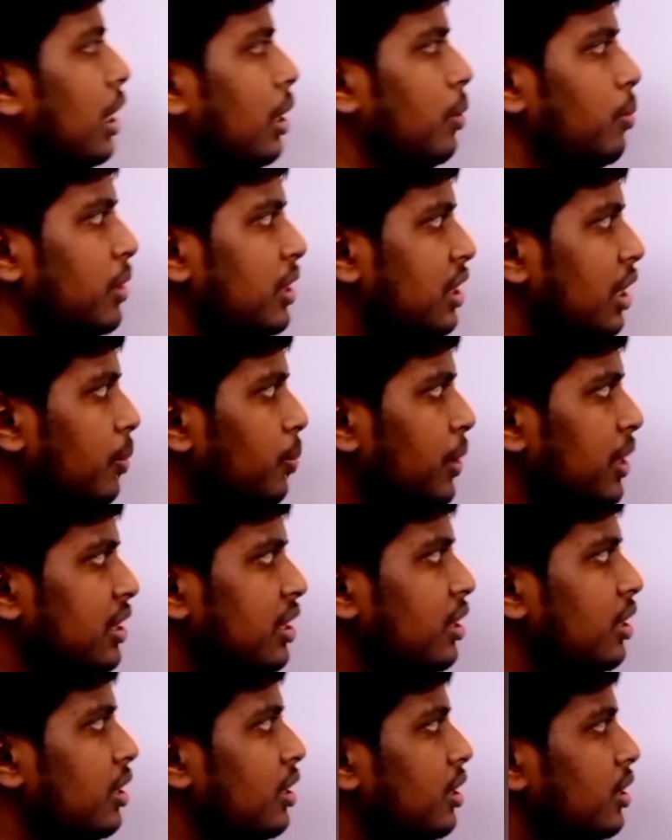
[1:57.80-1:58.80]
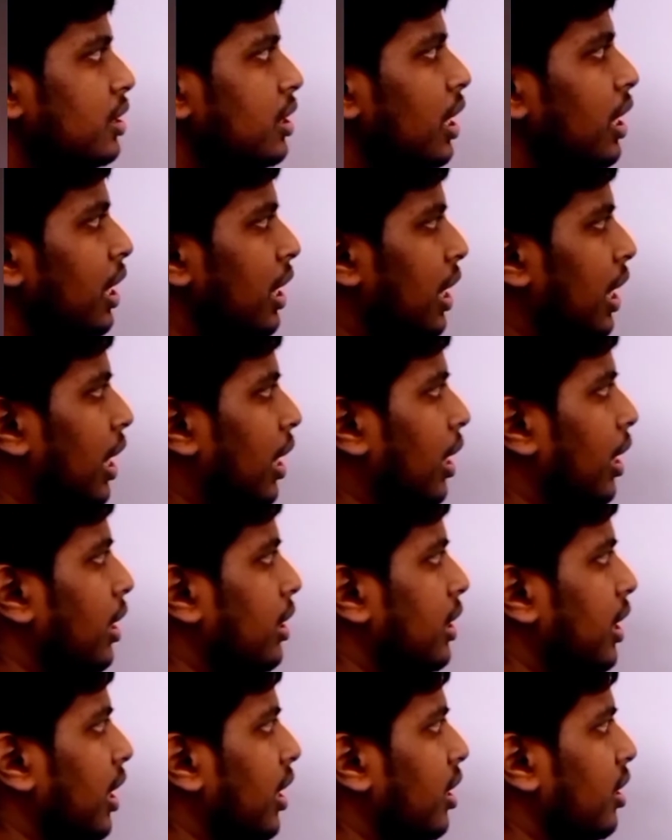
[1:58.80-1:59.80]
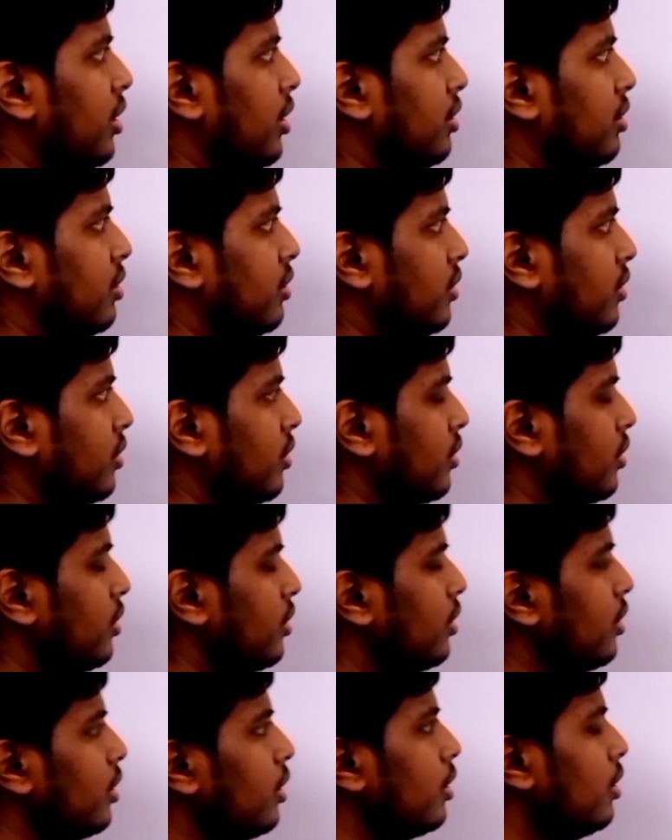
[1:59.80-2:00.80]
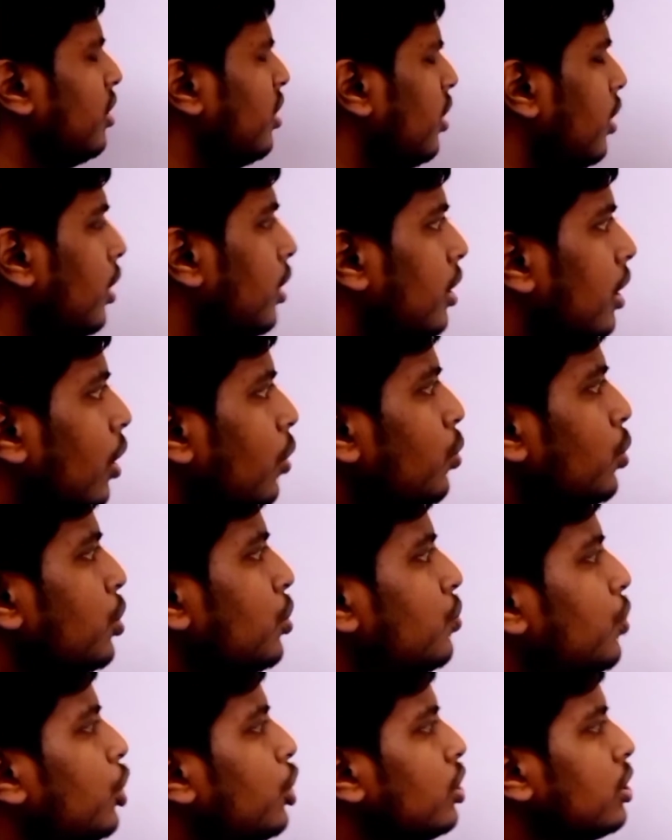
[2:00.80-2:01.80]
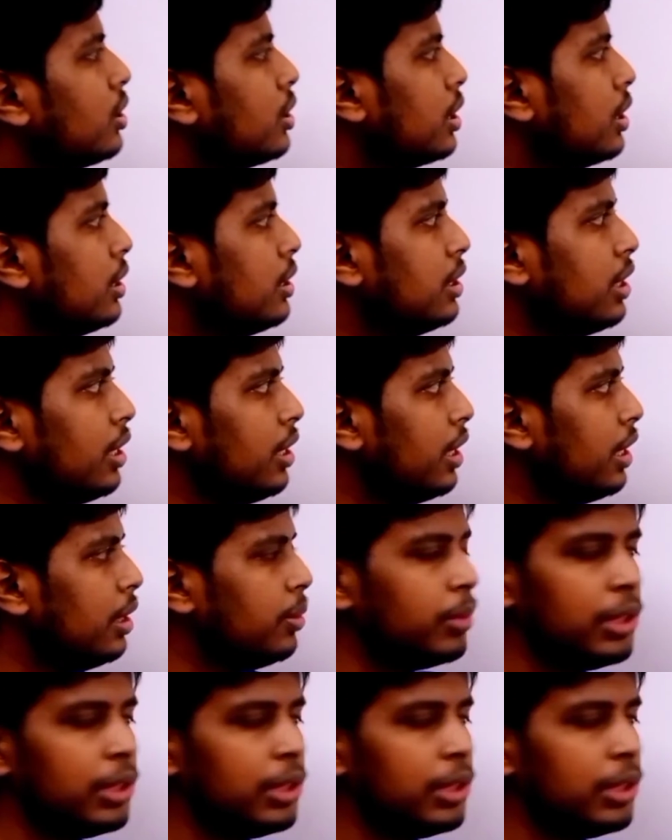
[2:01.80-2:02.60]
these elements are present in this array A. Now you want to search an